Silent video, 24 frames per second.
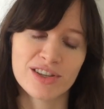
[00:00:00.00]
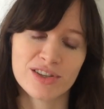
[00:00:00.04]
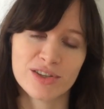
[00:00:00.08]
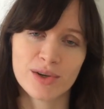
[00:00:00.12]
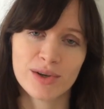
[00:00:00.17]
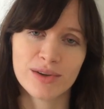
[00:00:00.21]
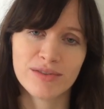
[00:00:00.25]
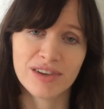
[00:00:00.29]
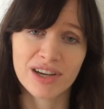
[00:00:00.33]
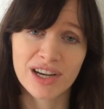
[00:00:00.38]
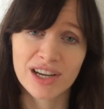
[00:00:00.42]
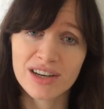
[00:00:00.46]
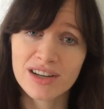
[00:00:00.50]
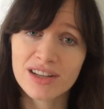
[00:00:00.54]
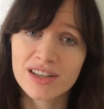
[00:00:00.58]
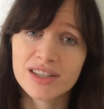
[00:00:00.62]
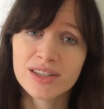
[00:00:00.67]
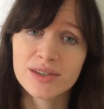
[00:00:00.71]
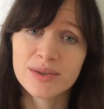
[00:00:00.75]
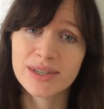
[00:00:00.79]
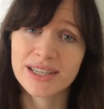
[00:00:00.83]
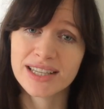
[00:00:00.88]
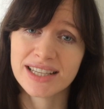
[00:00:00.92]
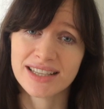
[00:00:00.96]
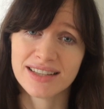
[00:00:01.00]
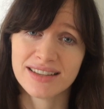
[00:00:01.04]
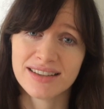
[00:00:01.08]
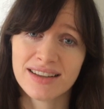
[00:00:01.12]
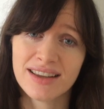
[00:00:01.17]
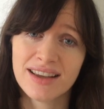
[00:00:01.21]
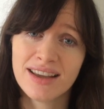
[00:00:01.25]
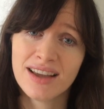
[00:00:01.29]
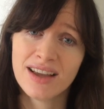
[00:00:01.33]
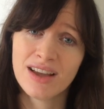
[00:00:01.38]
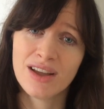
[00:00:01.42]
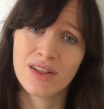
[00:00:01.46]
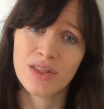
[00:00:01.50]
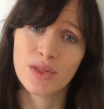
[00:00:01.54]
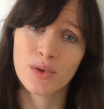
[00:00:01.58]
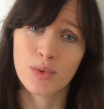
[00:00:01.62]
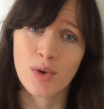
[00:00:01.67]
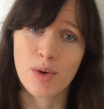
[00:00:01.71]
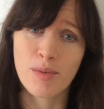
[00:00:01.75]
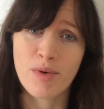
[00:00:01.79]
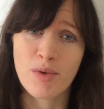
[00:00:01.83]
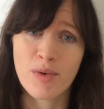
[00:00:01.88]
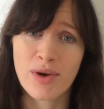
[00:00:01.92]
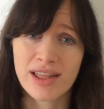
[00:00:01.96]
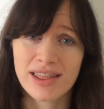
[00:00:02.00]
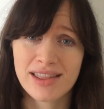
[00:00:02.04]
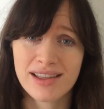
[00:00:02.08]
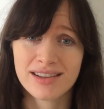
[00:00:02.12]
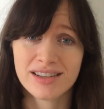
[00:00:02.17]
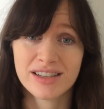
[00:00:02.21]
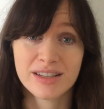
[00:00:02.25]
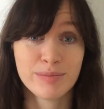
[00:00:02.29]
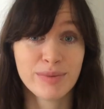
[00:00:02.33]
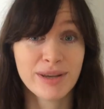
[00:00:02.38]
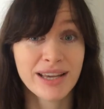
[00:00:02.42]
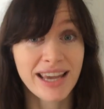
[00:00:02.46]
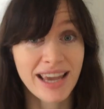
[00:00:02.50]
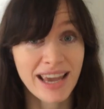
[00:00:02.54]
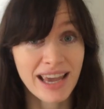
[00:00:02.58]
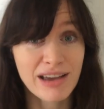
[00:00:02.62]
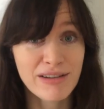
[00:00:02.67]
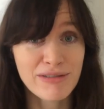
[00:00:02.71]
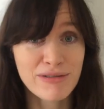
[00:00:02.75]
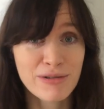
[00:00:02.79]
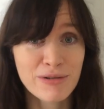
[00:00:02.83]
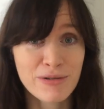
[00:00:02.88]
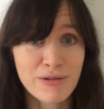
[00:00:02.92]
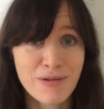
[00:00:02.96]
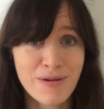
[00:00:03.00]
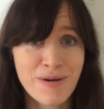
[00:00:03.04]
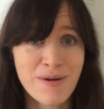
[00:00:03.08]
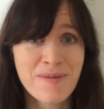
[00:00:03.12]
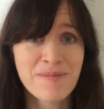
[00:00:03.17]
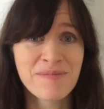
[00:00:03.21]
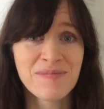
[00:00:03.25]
So if you're gonna do it in the warmer weather, just be careful